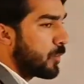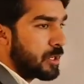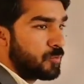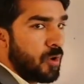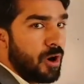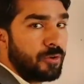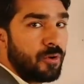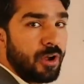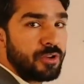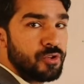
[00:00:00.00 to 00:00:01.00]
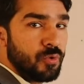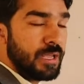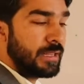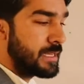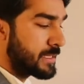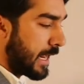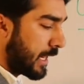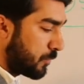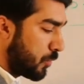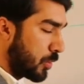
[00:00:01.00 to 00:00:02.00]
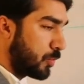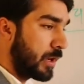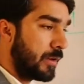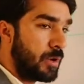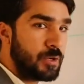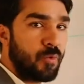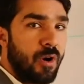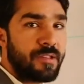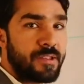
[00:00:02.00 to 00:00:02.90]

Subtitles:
World War or during the Second World War,